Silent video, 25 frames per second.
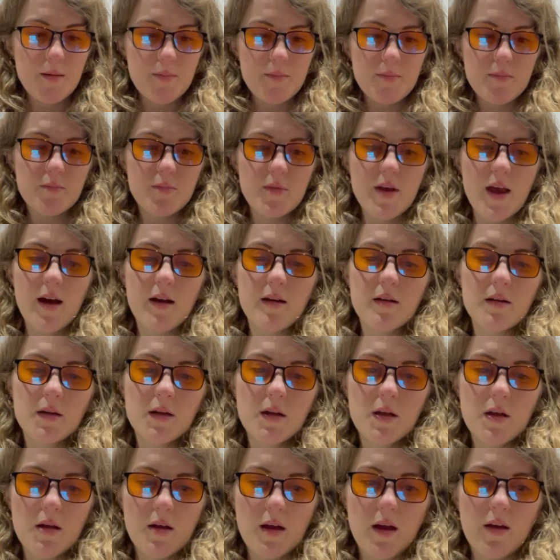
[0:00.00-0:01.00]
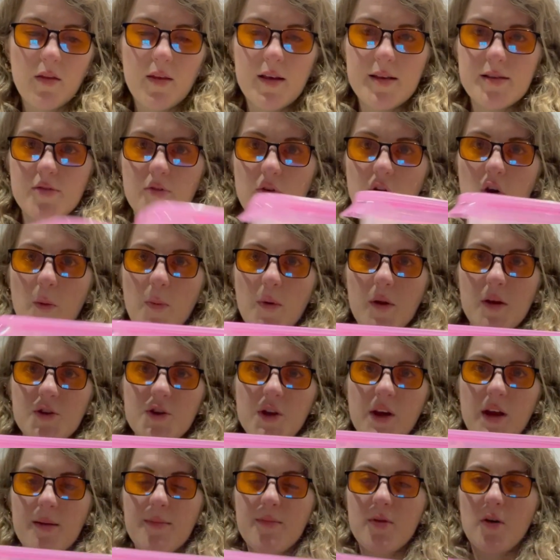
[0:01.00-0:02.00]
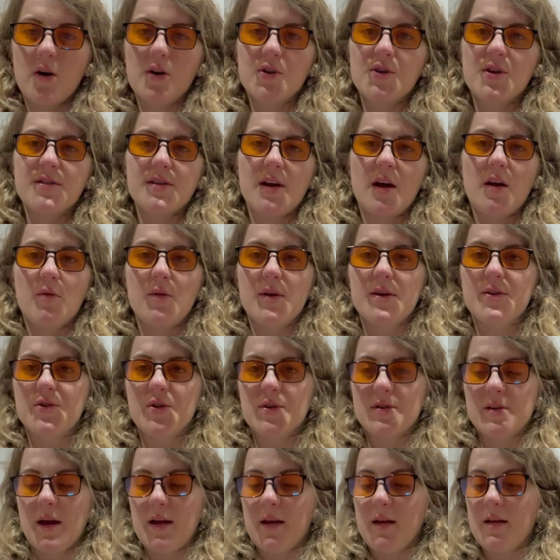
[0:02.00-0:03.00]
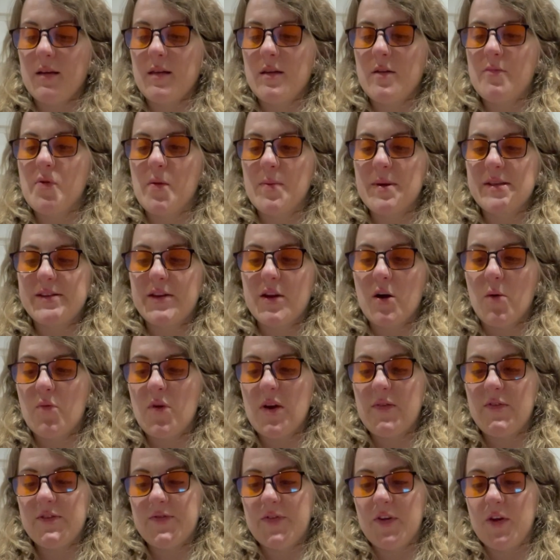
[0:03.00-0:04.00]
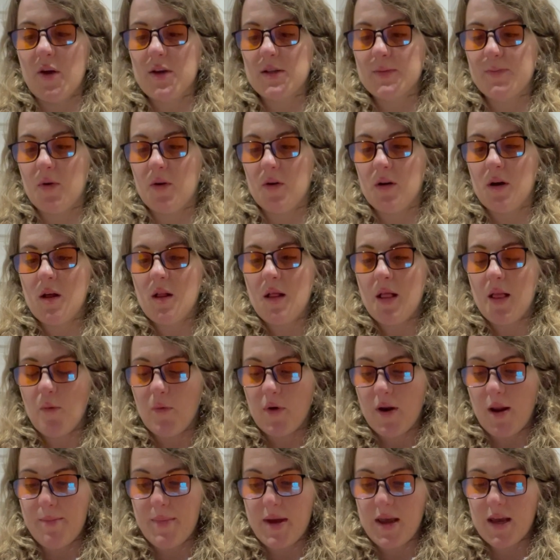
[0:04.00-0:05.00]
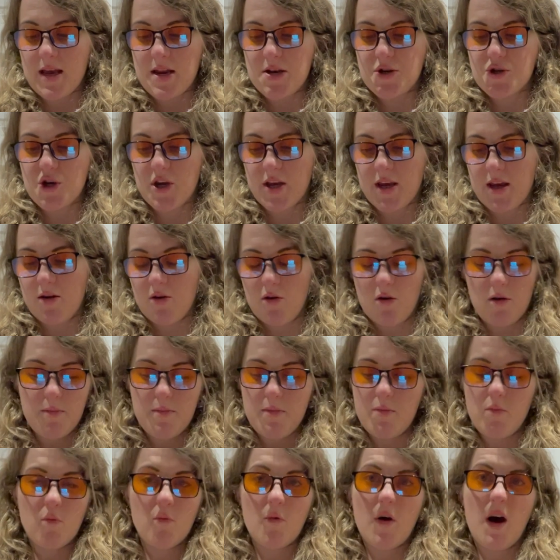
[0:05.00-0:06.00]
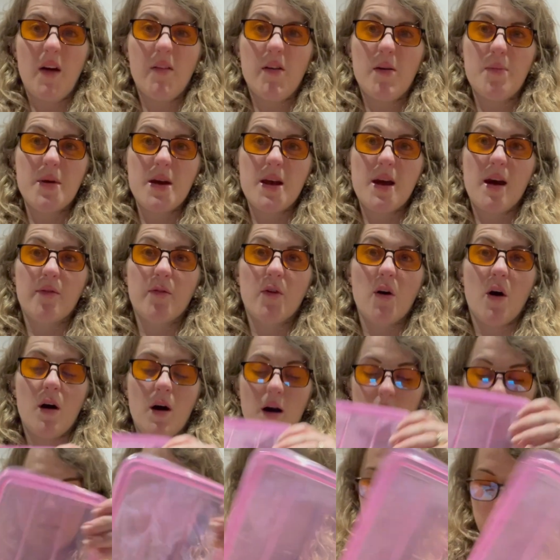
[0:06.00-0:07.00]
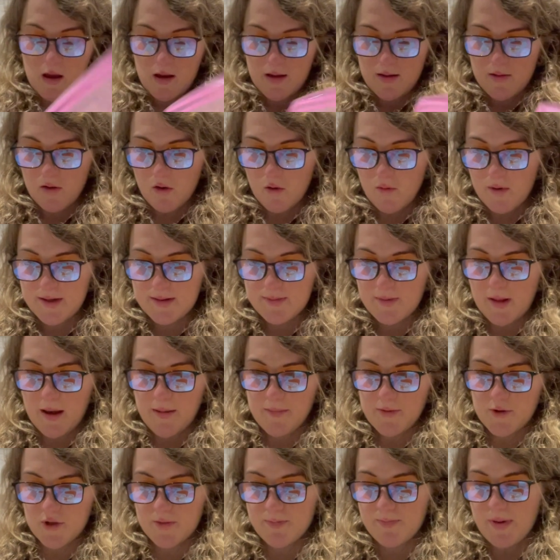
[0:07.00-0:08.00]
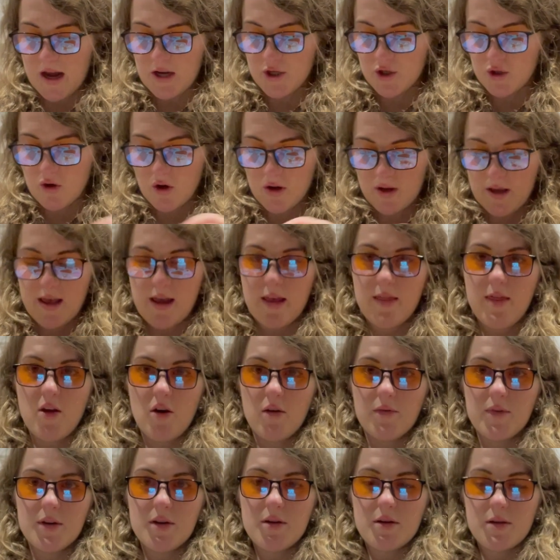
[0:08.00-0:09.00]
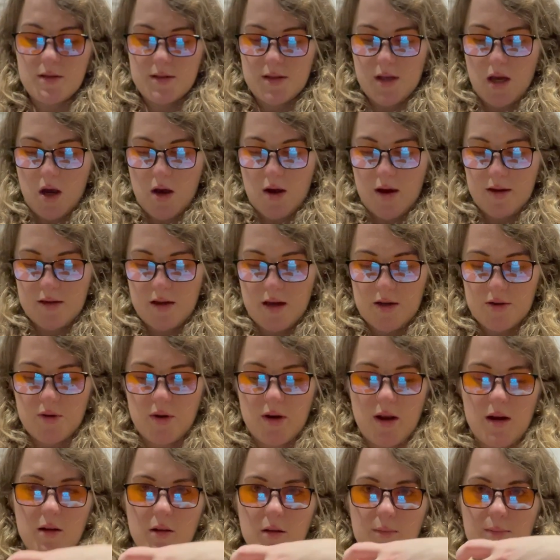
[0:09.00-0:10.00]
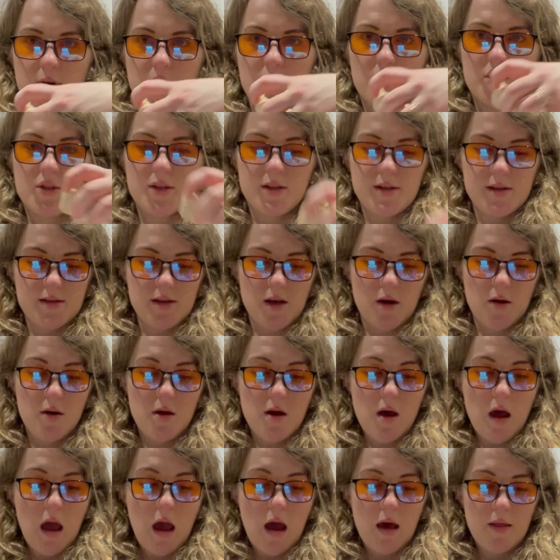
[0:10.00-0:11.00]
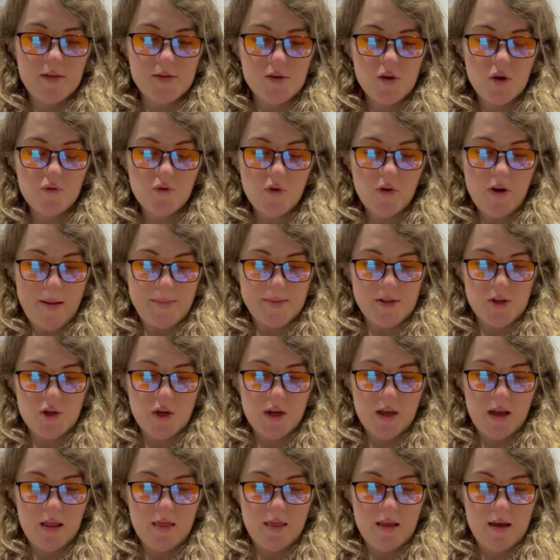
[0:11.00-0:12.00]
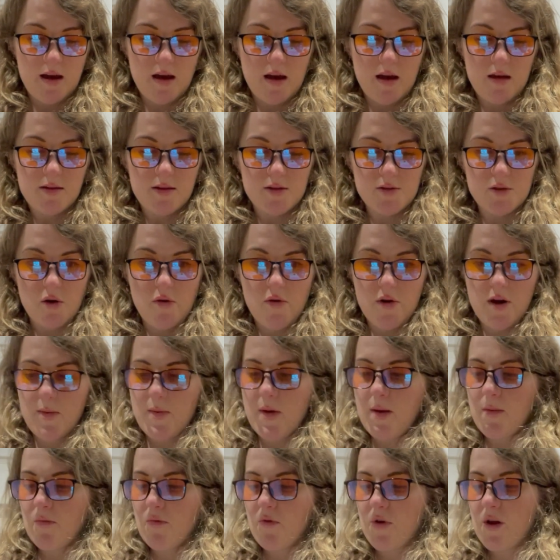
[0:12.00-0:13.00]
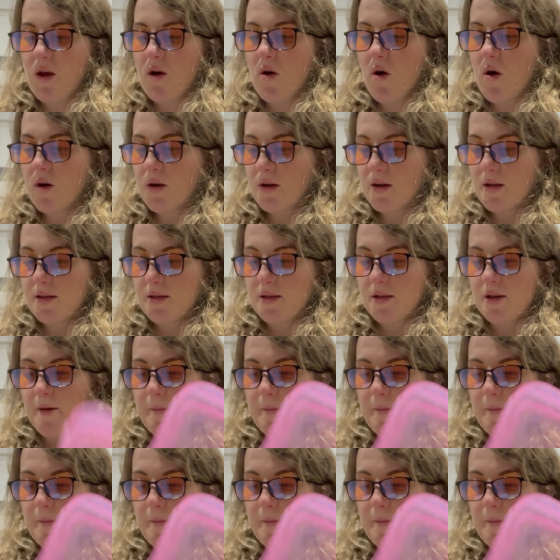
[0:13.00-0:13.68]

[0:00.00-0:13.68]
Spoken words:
Yeah, these are a couple of chicken portions. I always just like, you've probably seen it on previous videos, but when I'm making chicken or whatever meat I've got, I'll always like just batch cook it in the oven. So I do like little portions. So there's 100 grams of chicken there that's already been pre-cooked.